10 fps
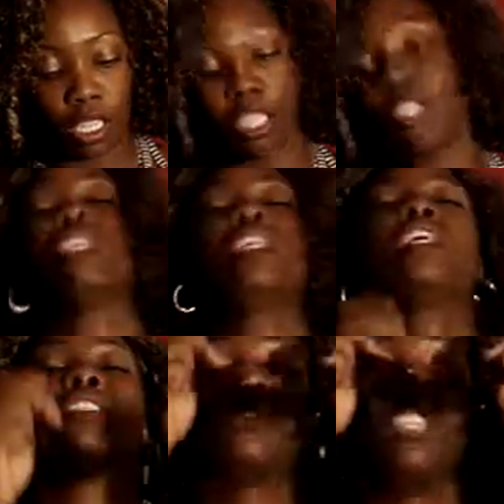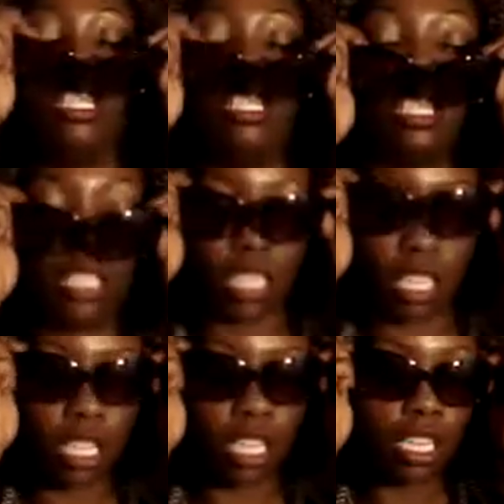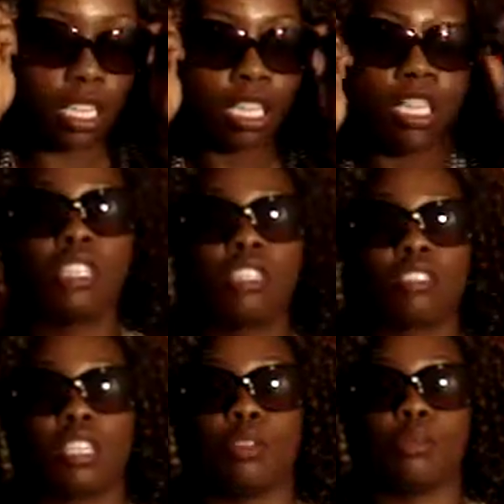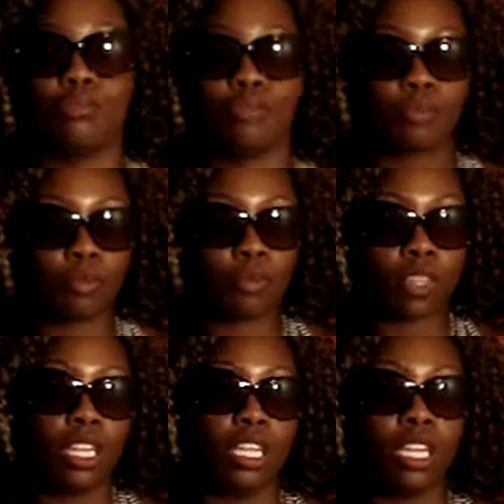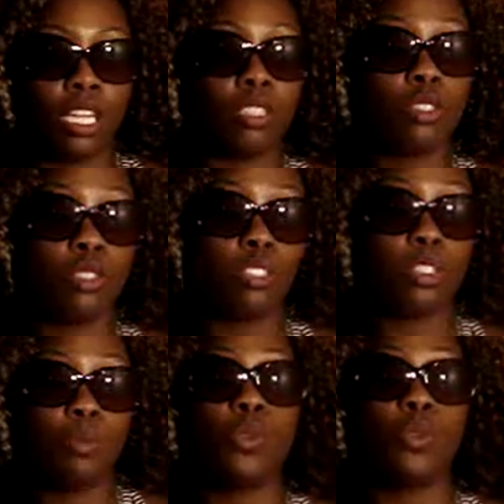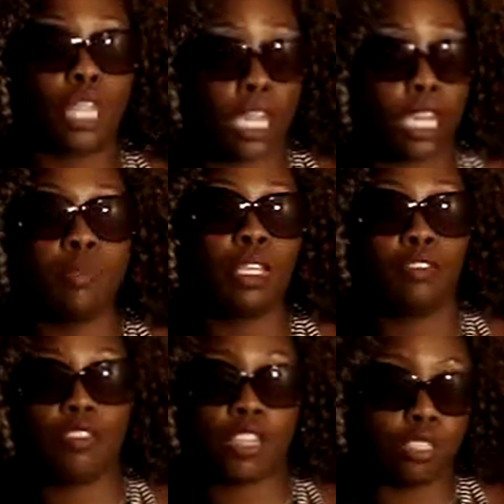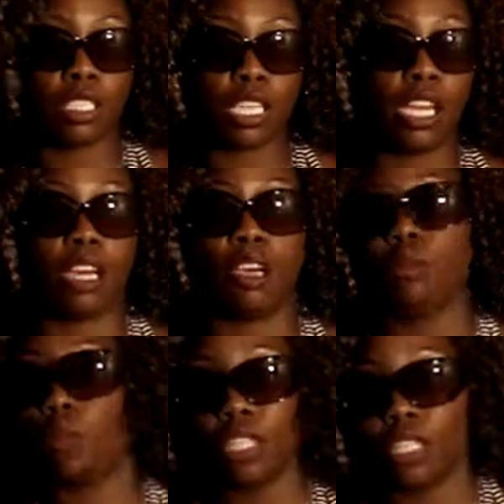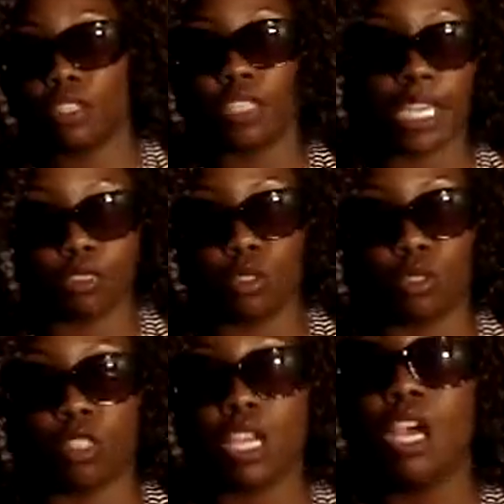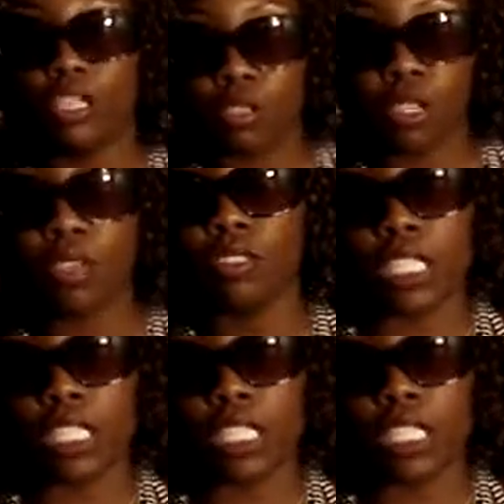here are the other shades. So, YouTube, you can be versatile with your naturals. You don't